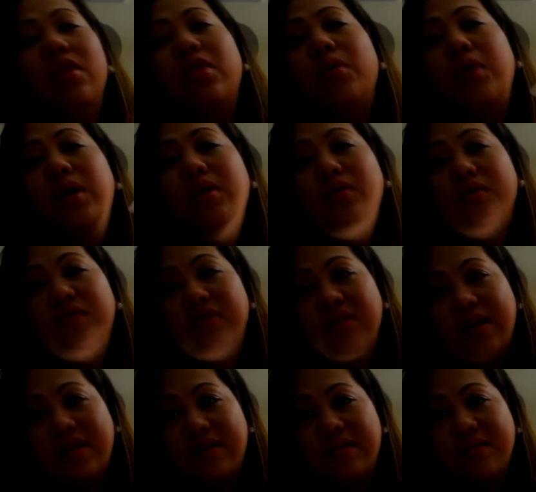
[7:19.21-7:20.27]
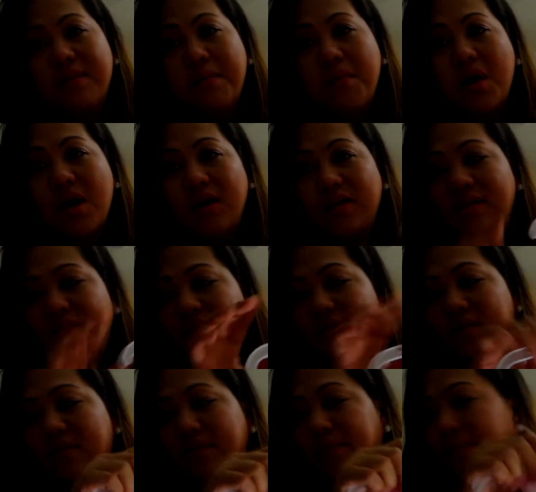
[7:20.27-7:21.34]
three to six
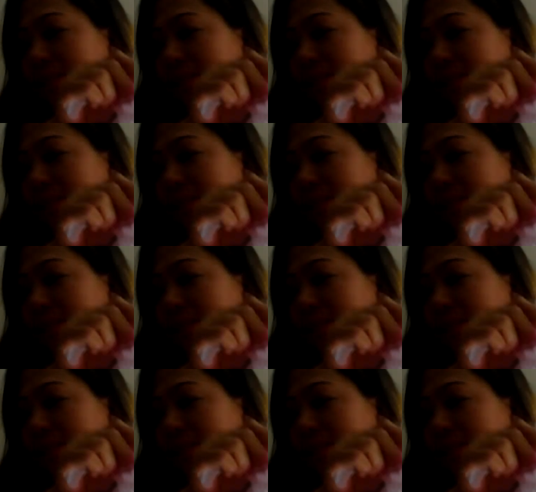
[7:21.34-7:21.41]
months.